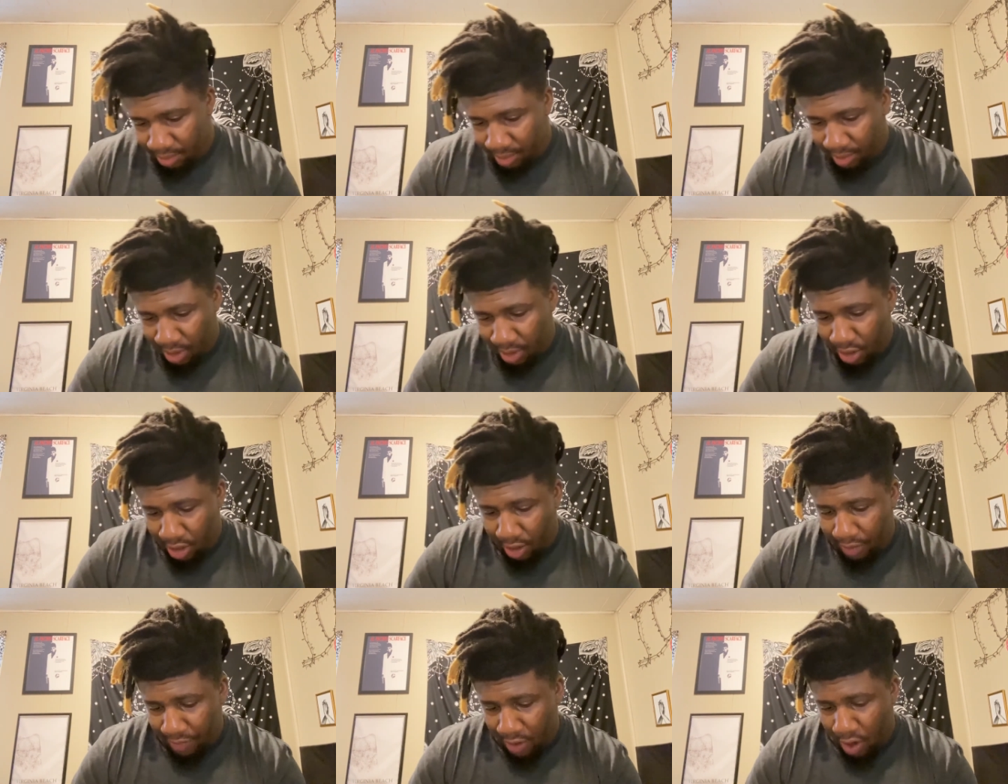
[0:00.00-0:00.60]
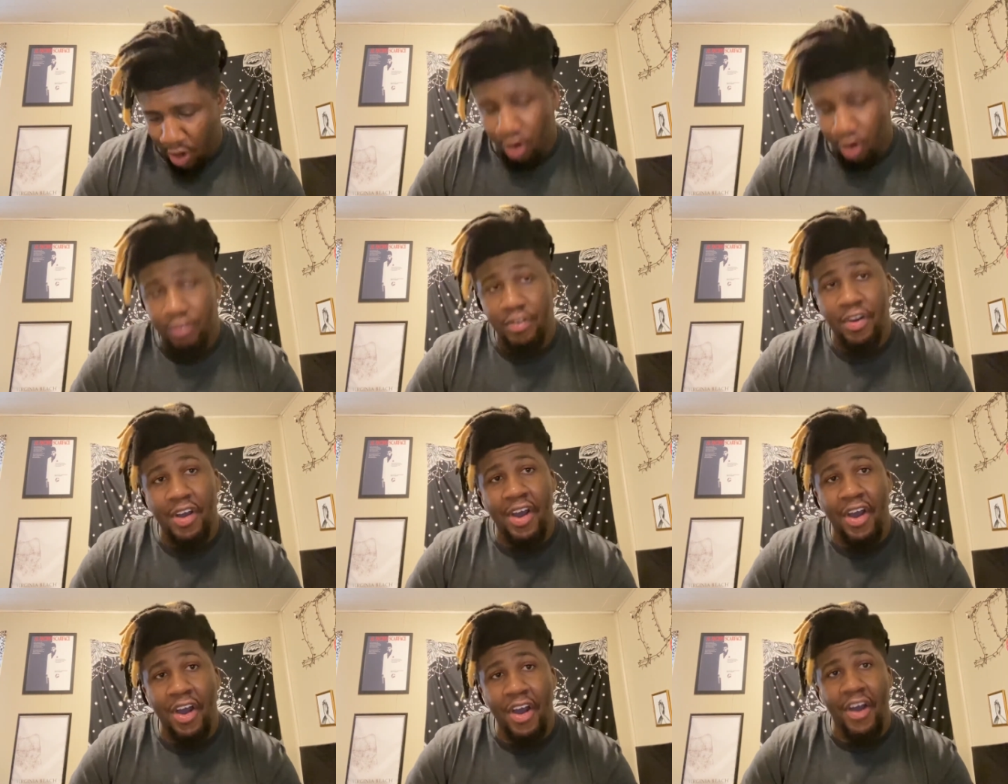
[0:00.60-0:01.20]
off, off,
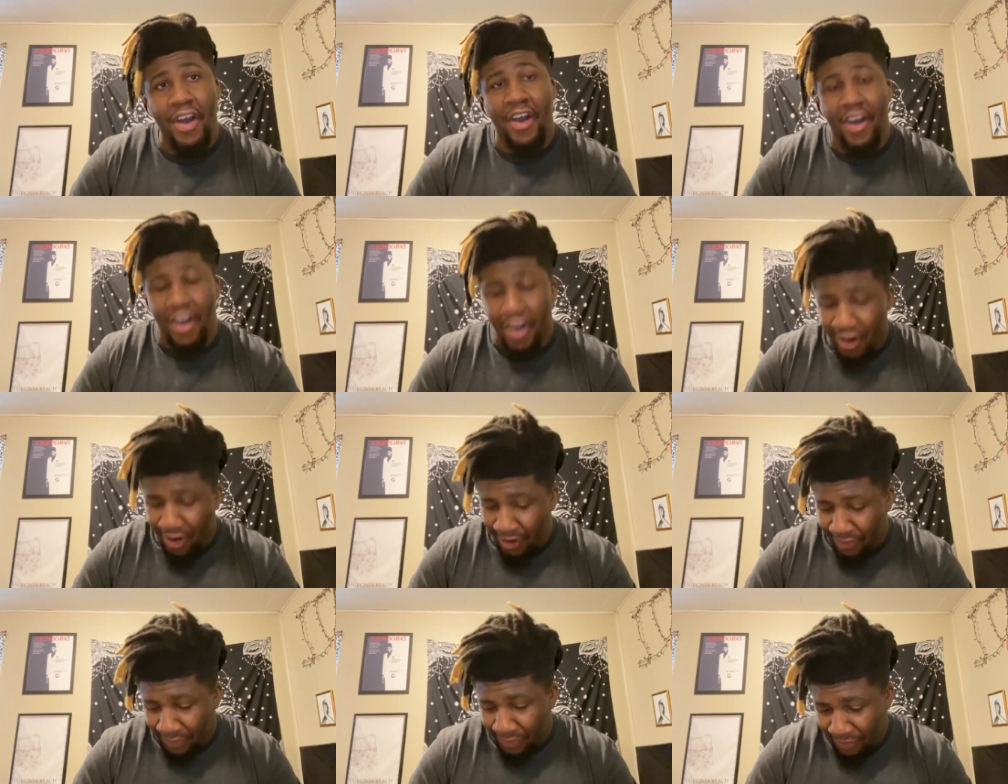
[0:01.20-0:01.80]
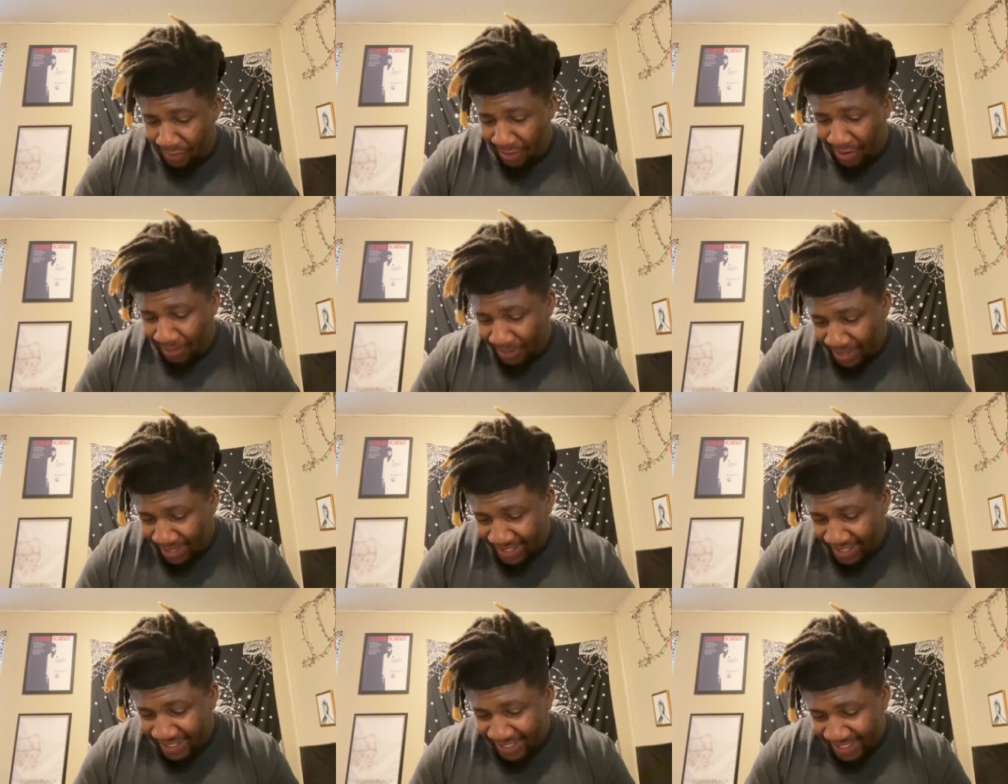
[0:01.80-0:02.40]
off, off
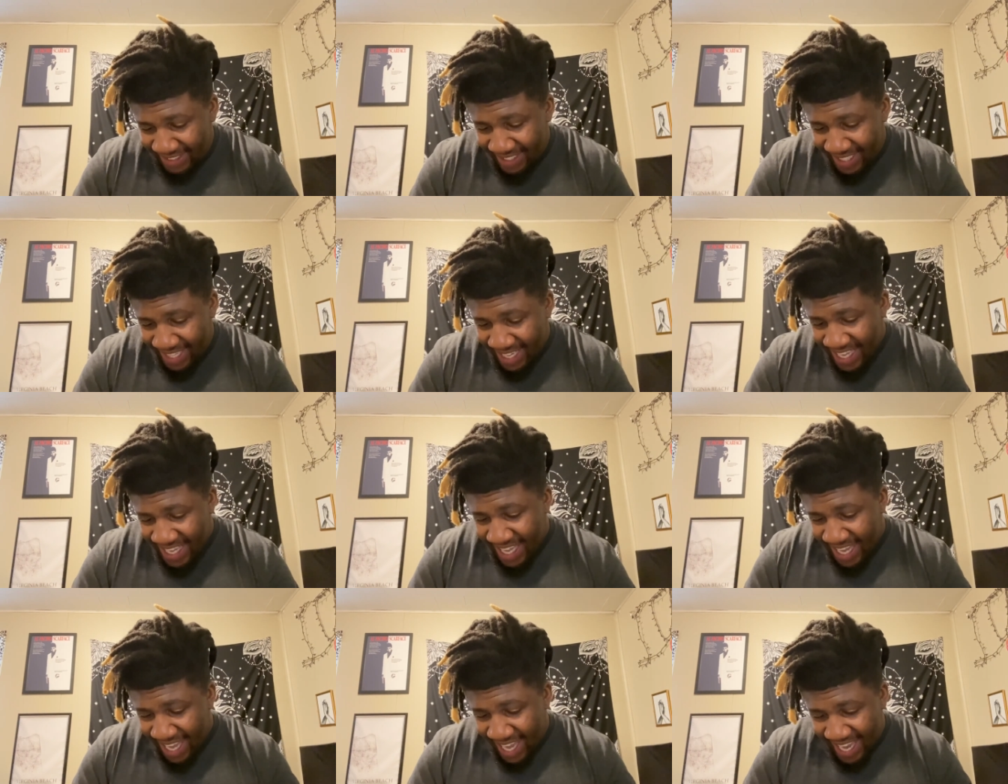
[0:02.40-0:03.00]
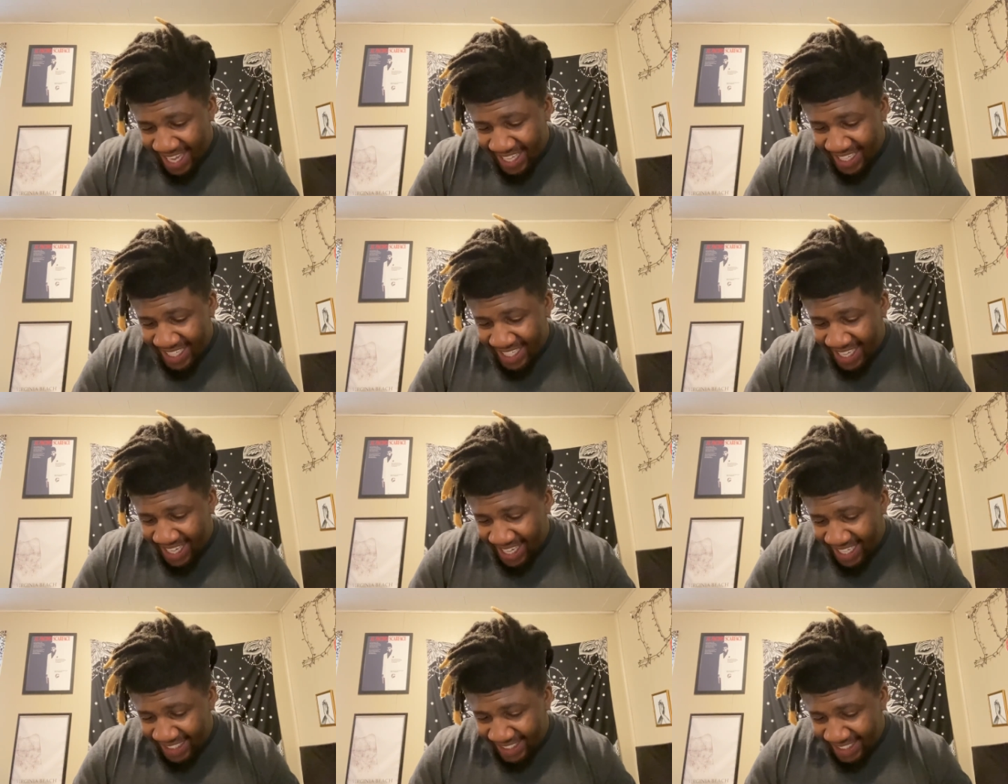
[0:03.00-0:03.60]
focus. A D
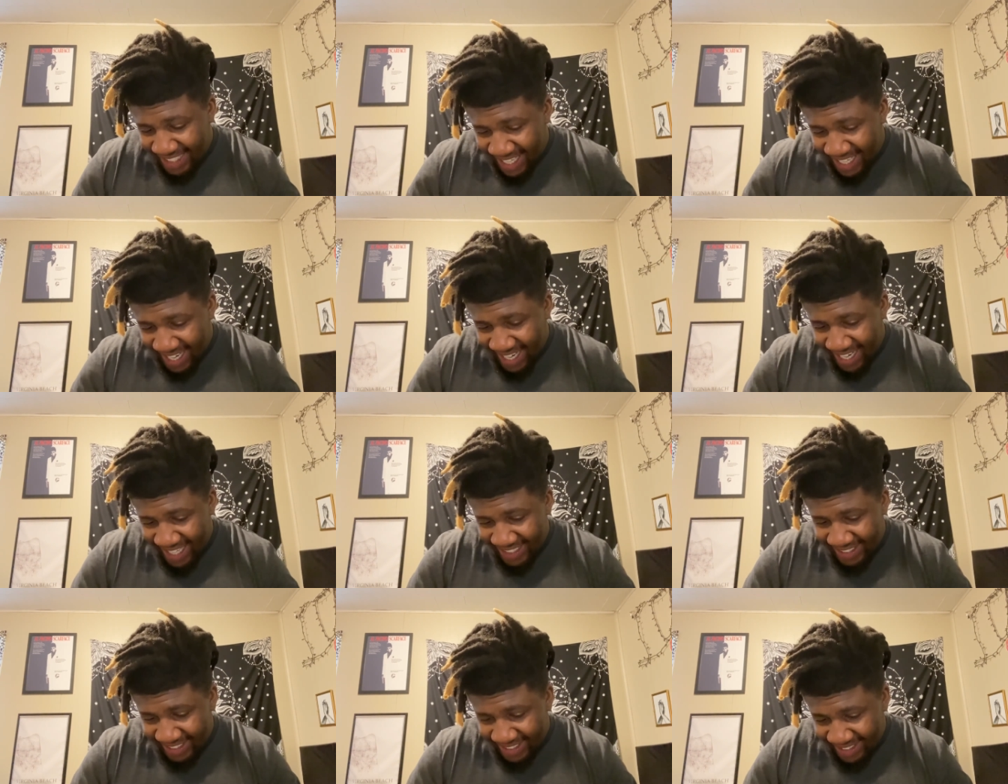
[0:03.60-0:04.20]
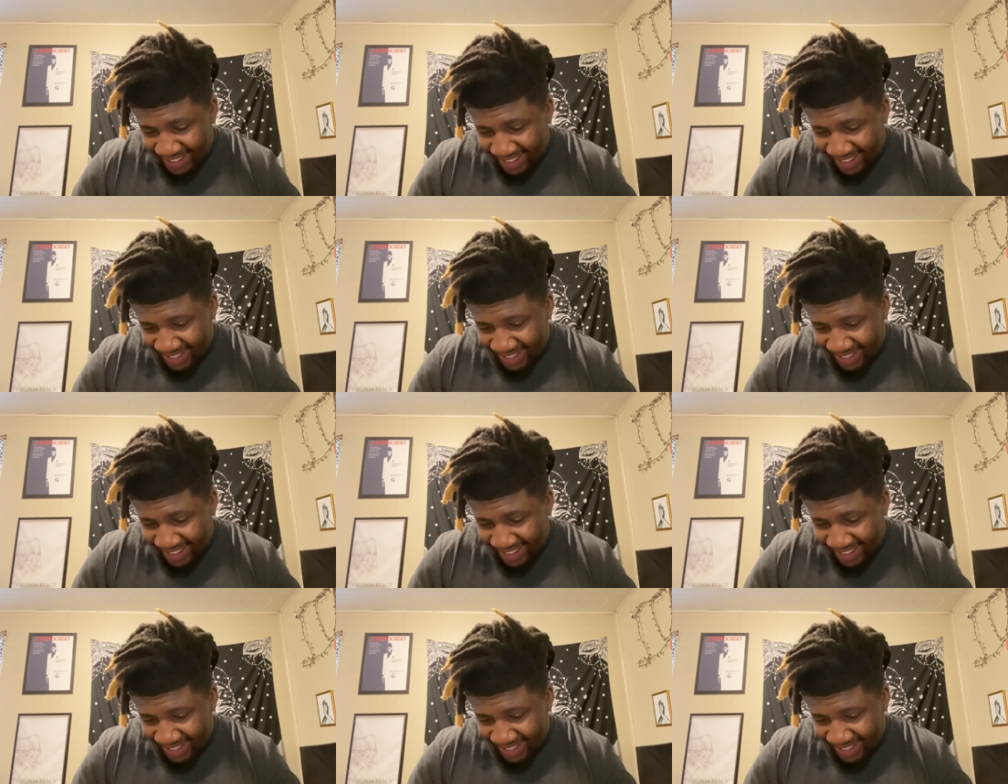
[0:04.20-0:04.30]
H jazz.